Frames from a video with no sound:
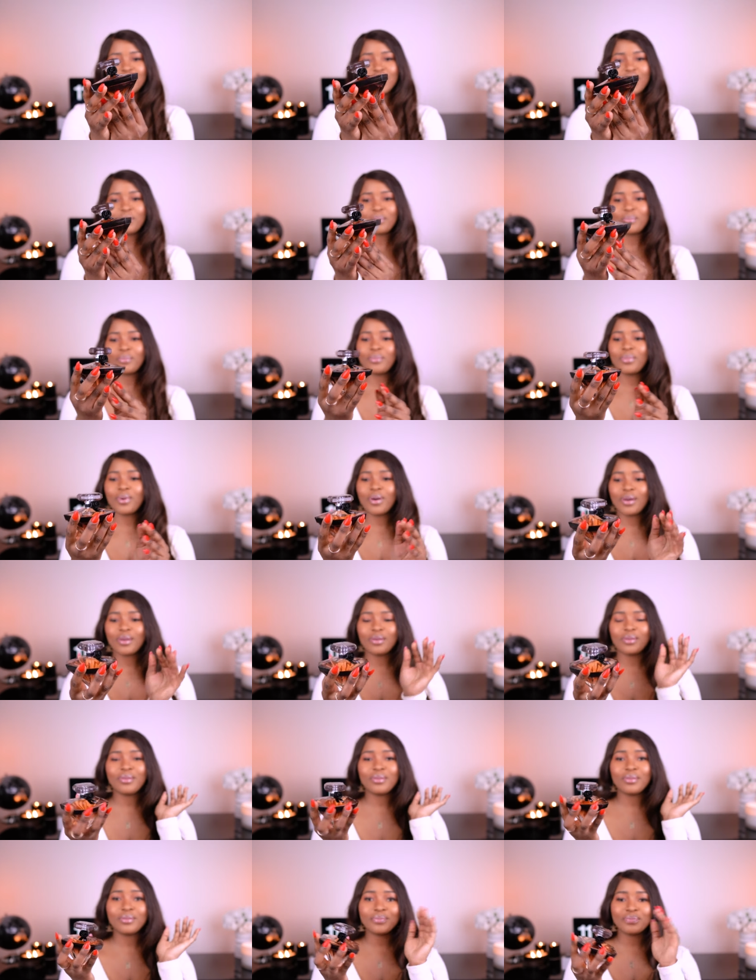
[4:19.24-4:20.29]
shaped
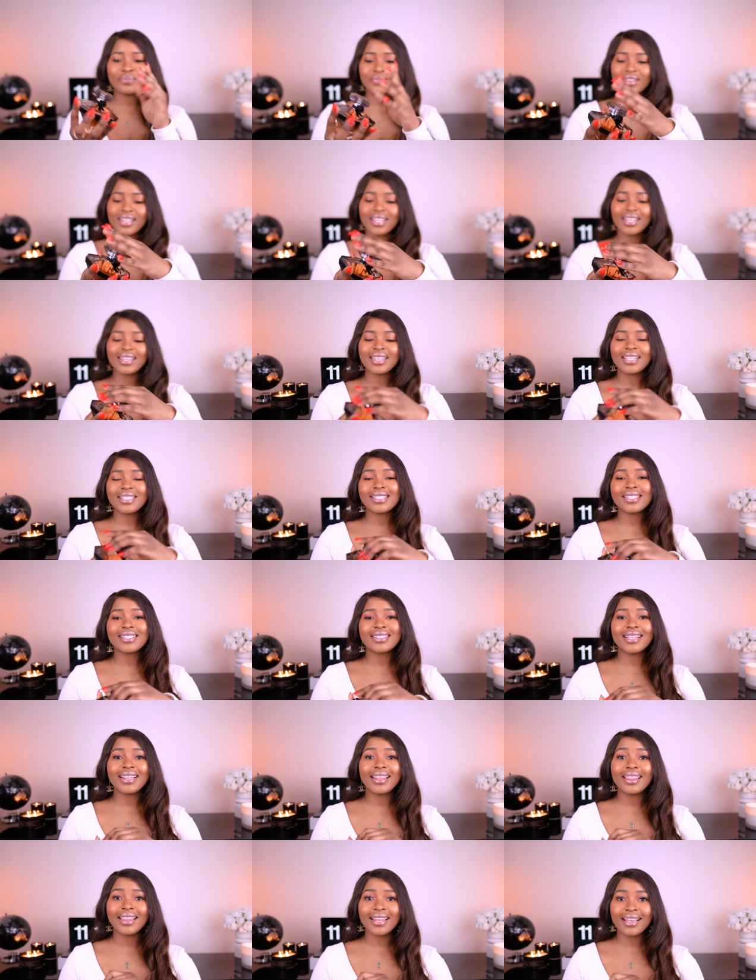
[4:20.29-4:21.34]
bottle. This is
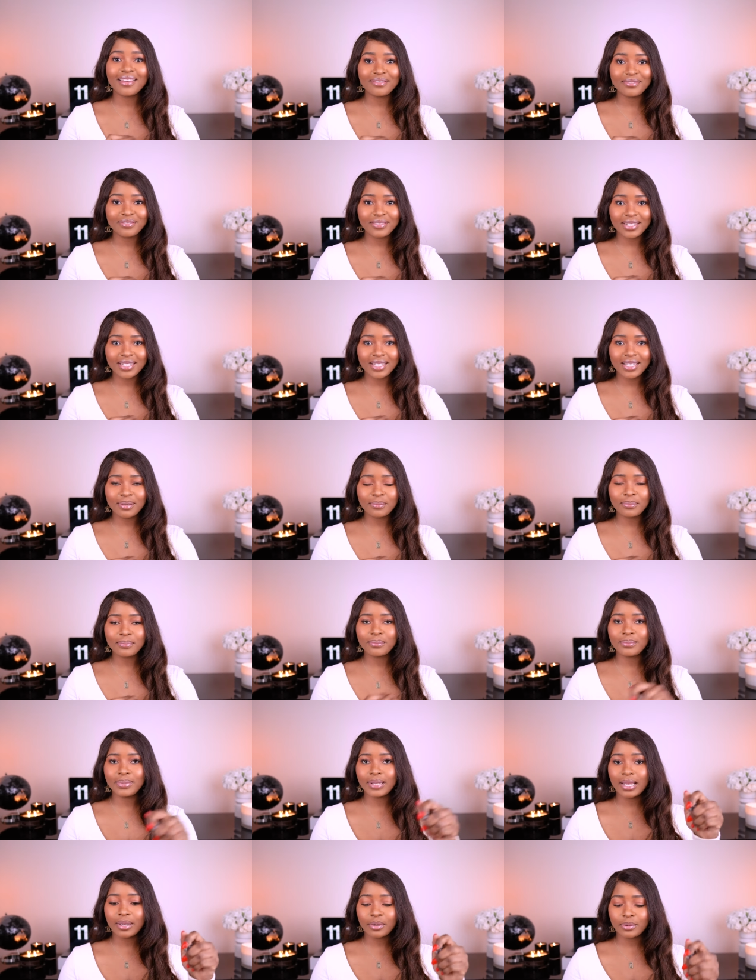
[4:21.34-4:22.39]
a lovely
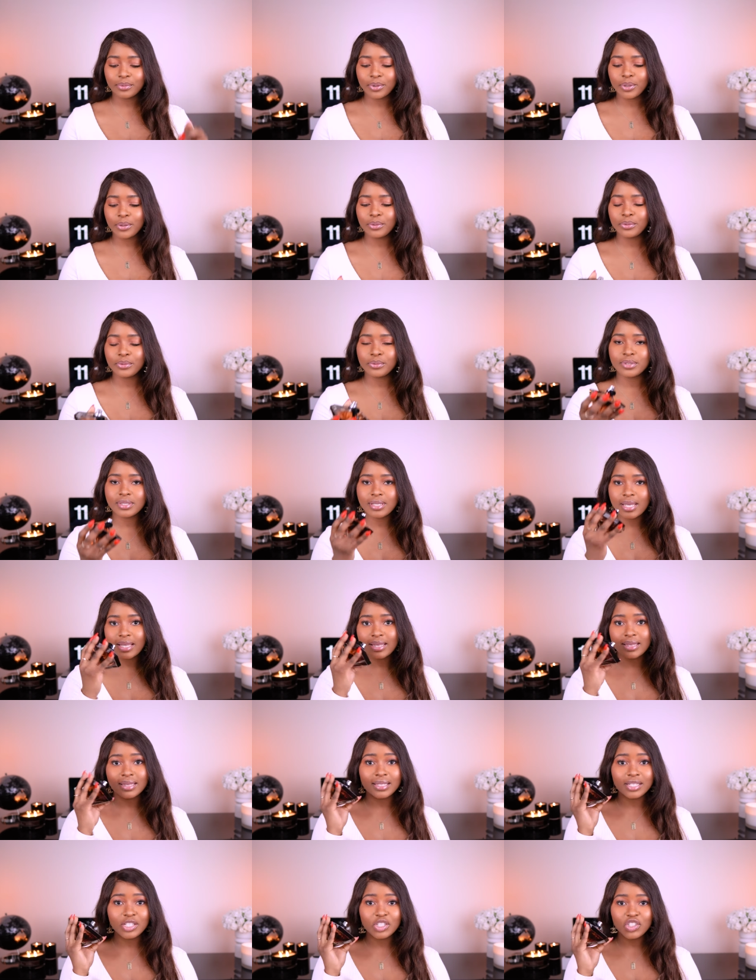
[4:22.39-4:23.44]
black rose
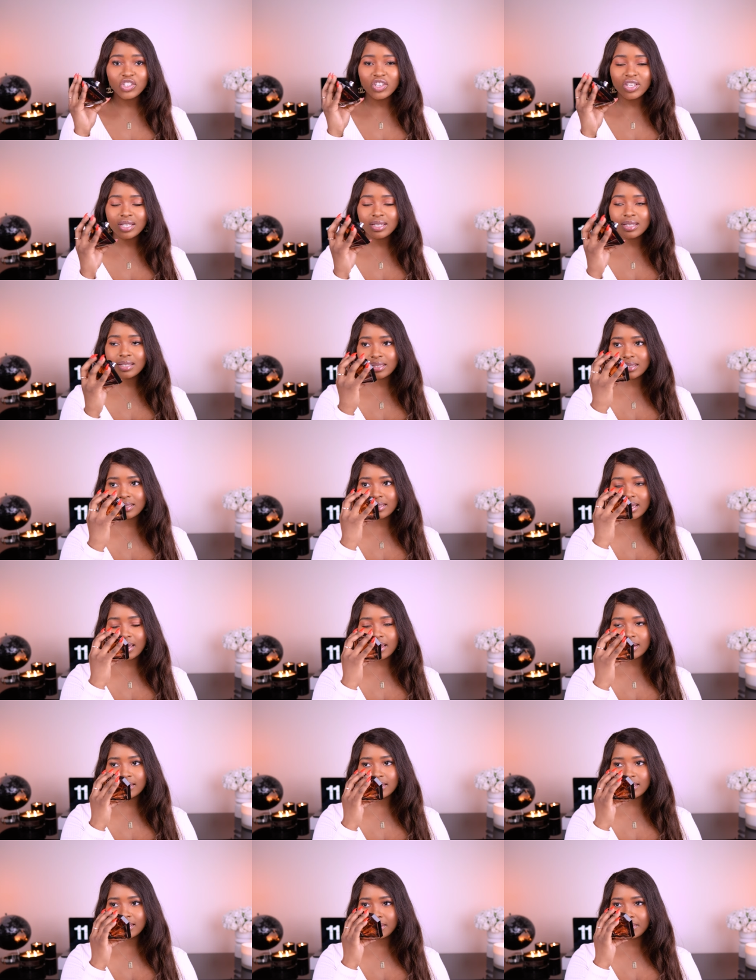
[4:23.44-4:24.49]
and lychee
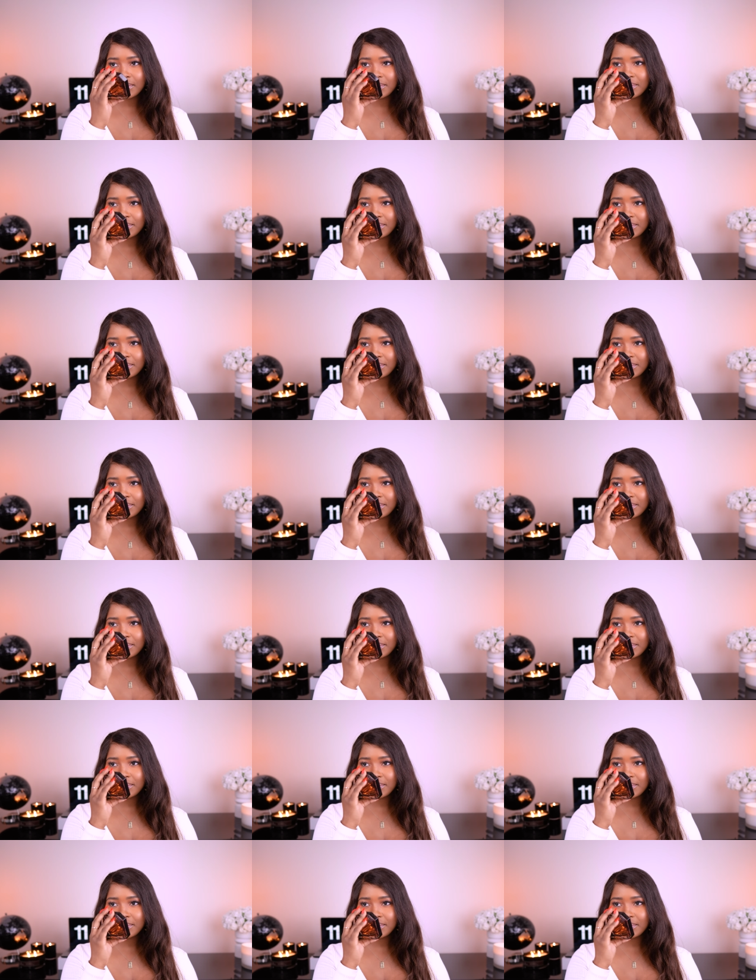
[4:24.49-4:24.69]
scent.